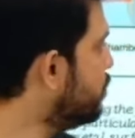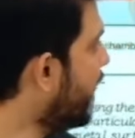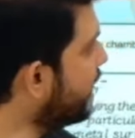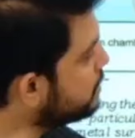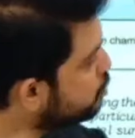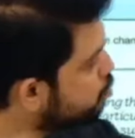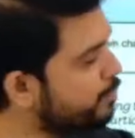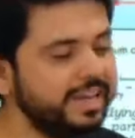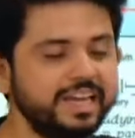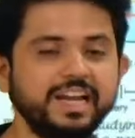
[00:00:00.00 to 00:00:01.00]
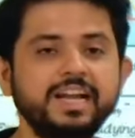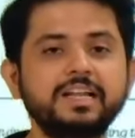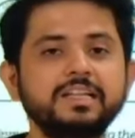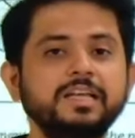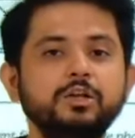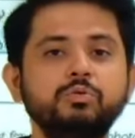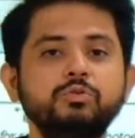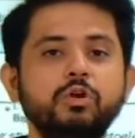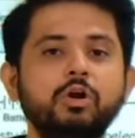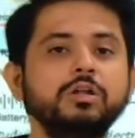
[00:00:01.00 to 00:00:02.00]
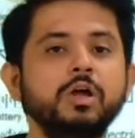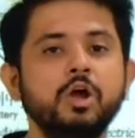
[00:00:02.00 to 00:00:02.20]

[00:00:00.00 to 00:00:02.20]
has to be greater than nu naught